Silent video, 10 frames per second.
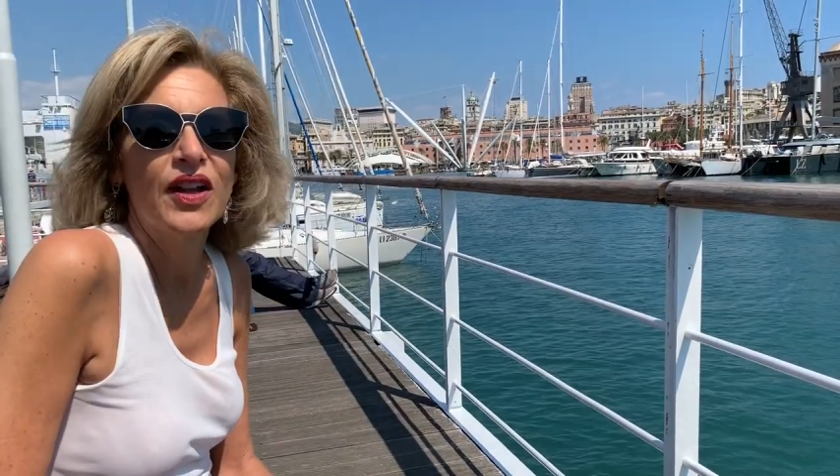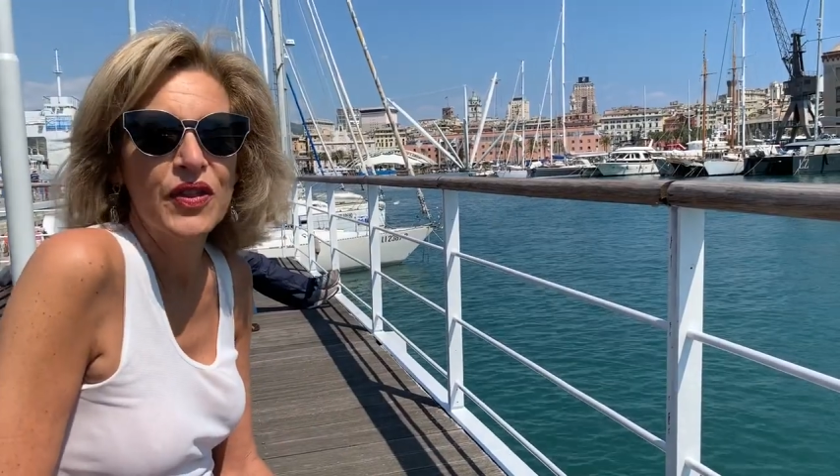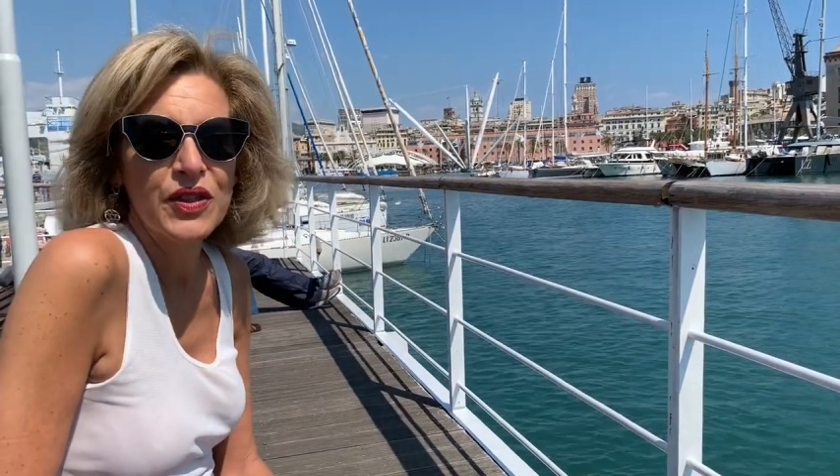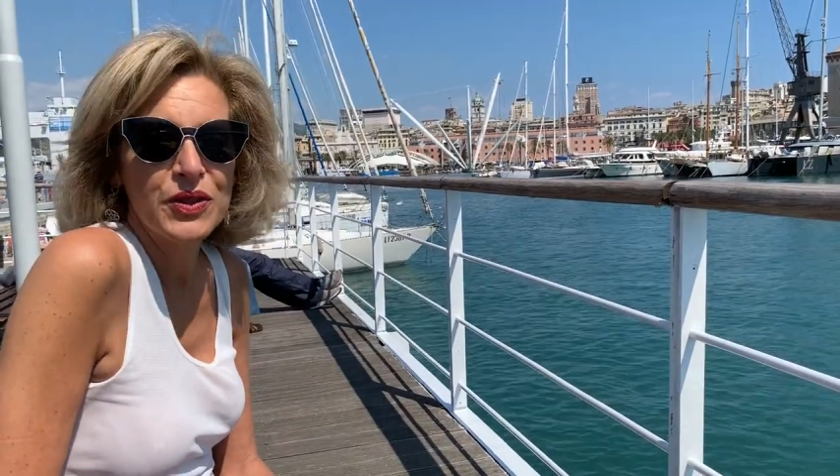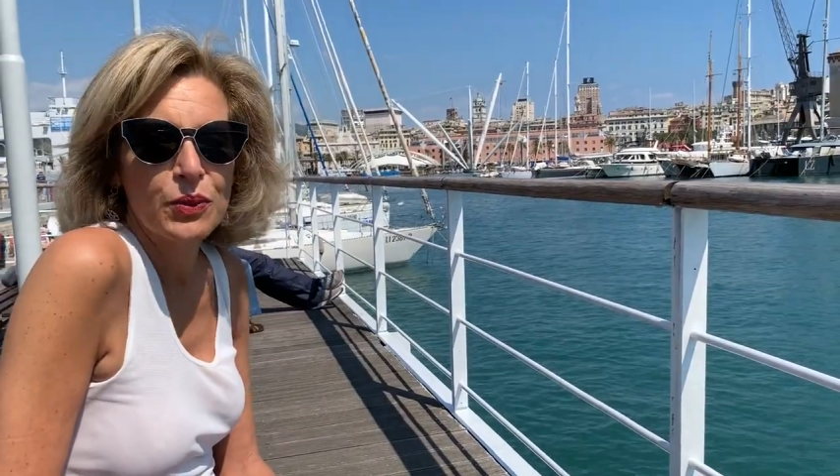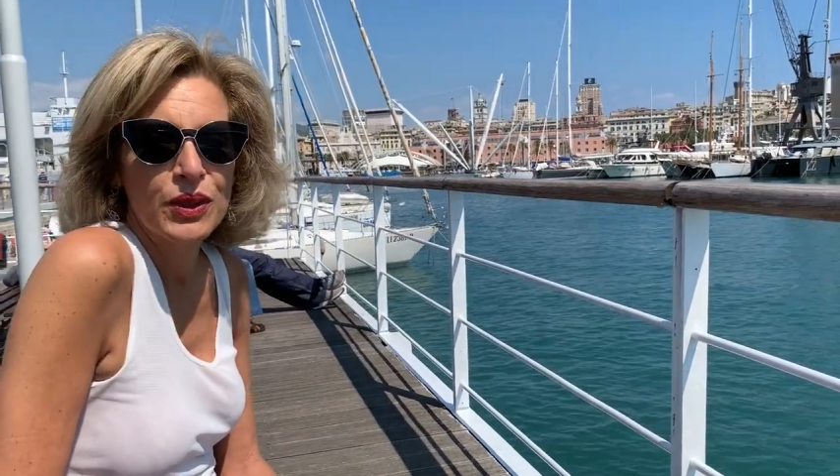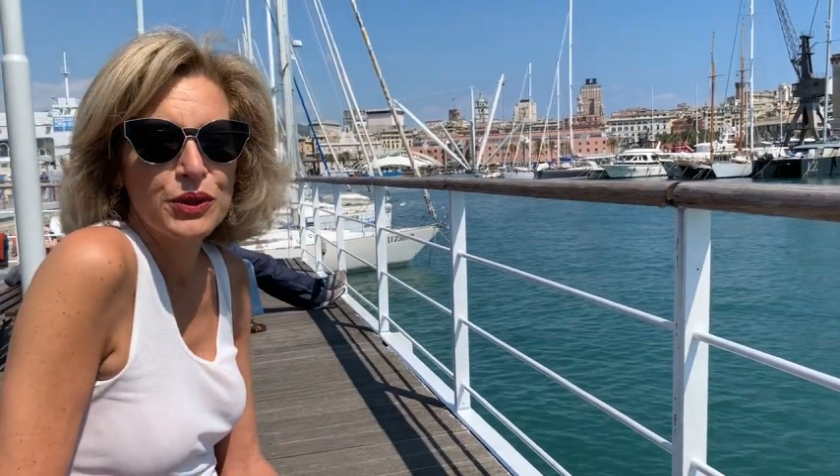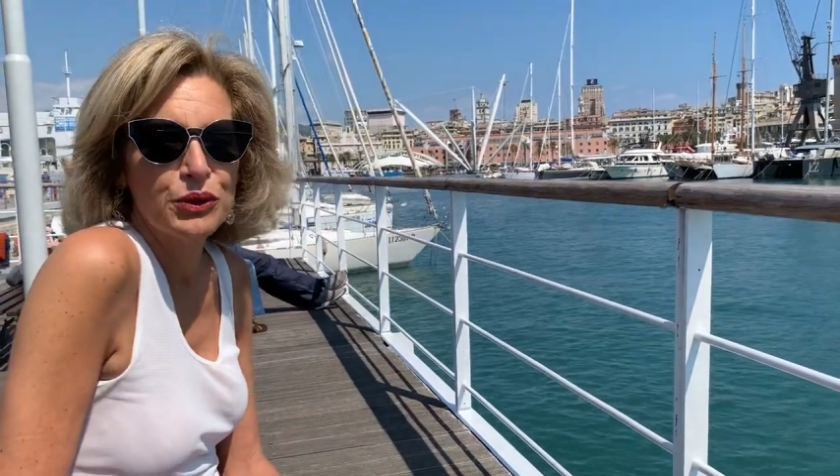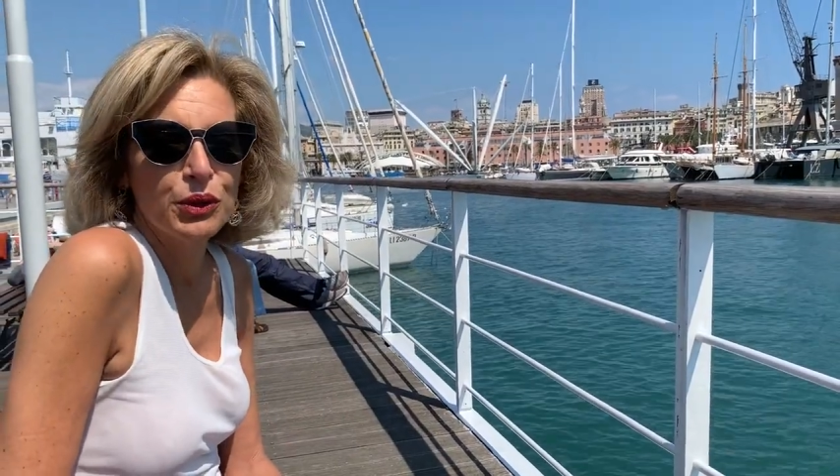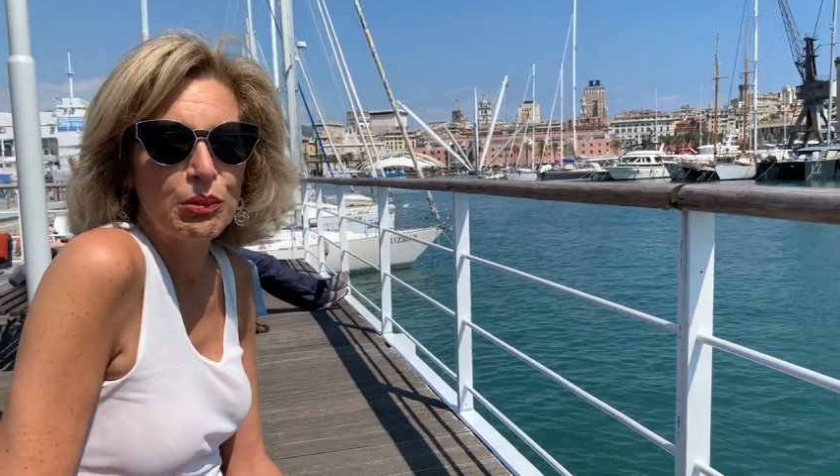on this
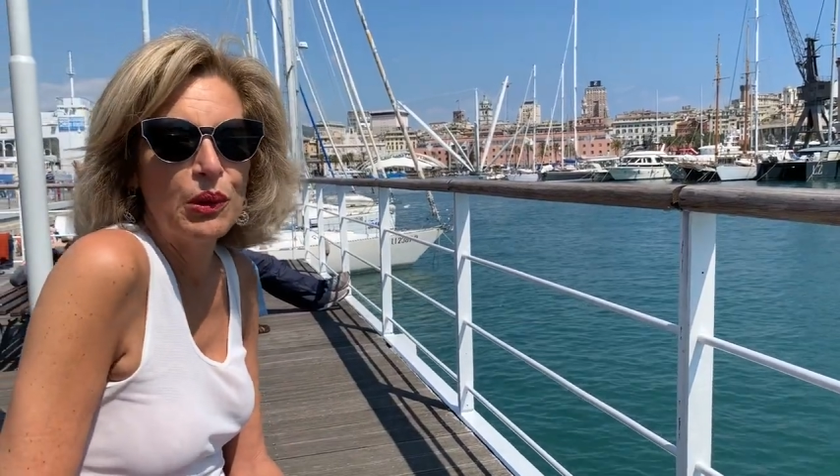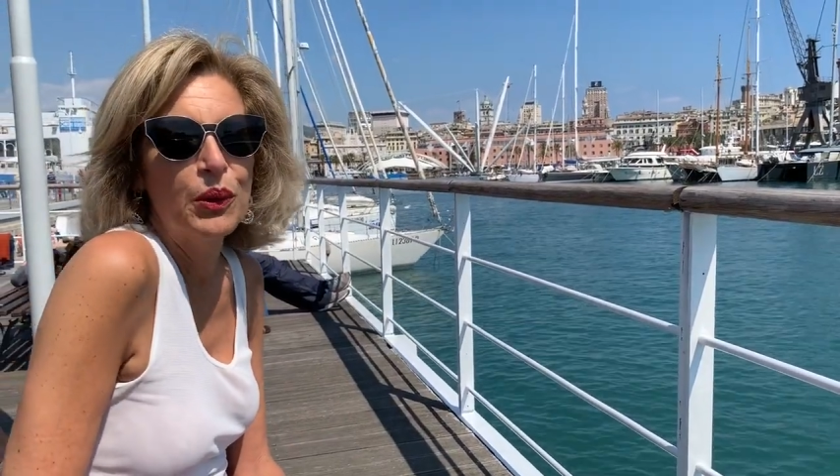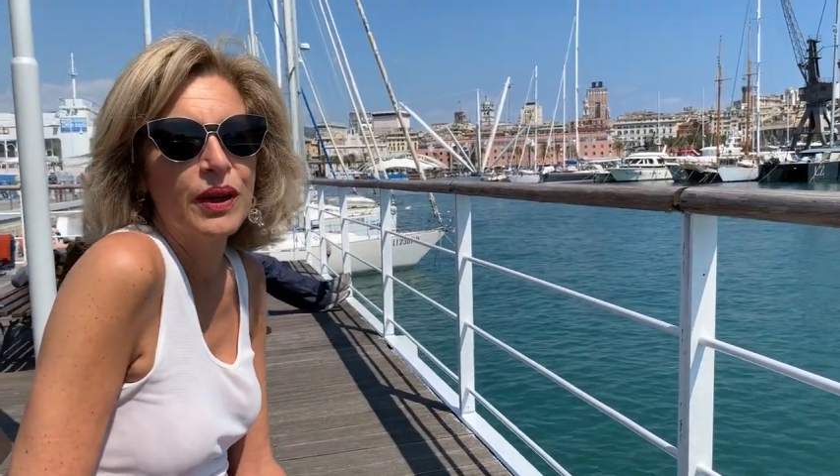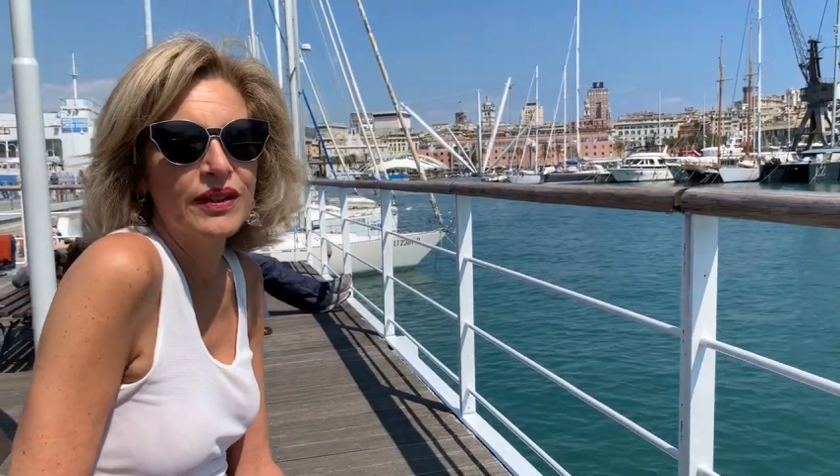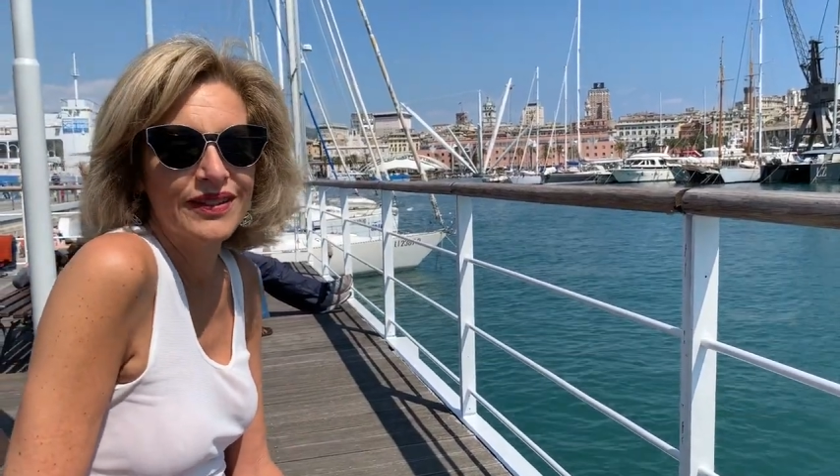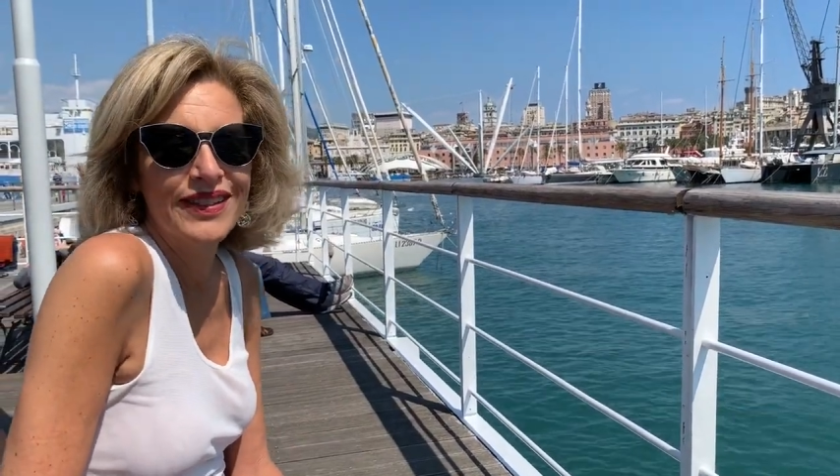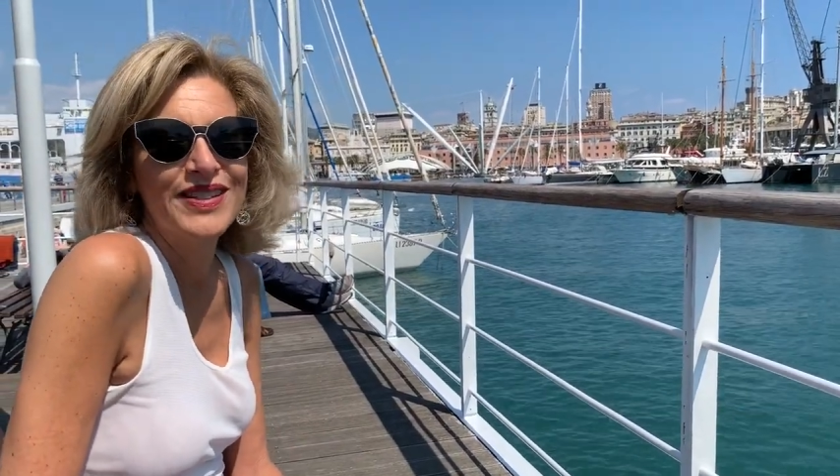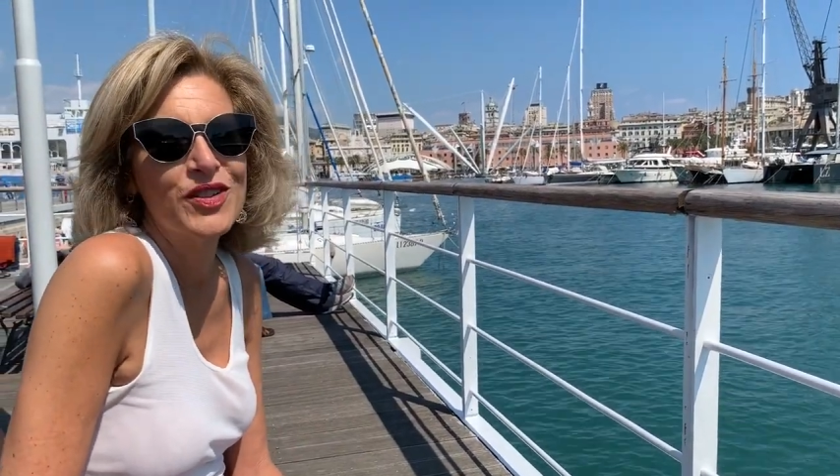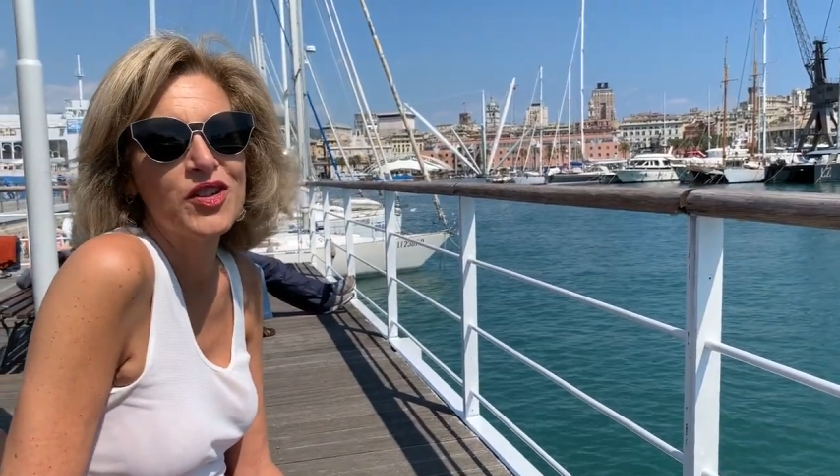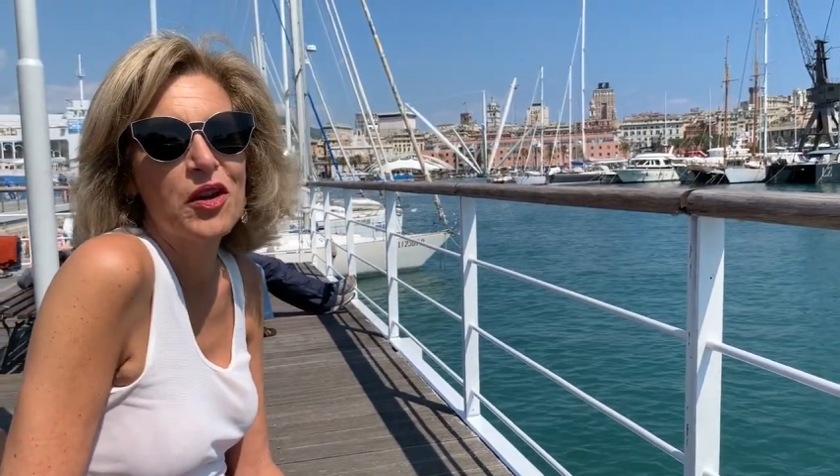wonderful port that
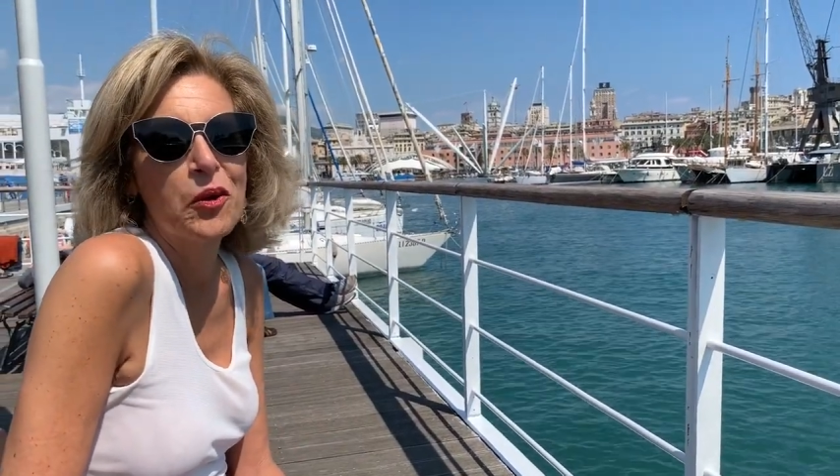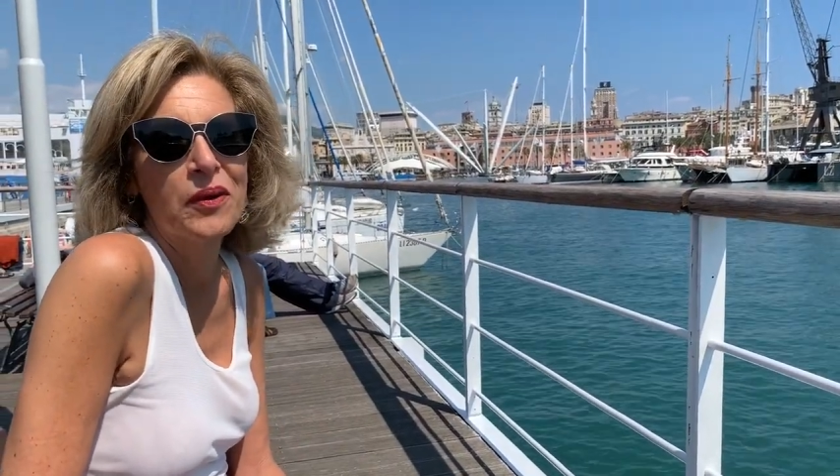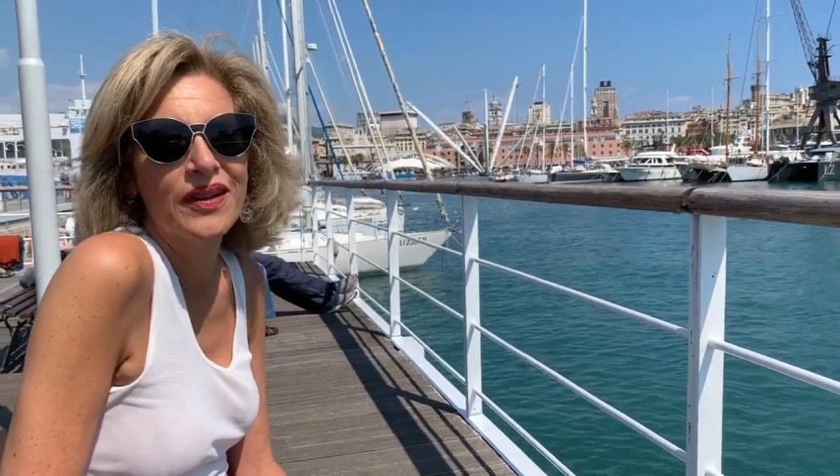is Genoa.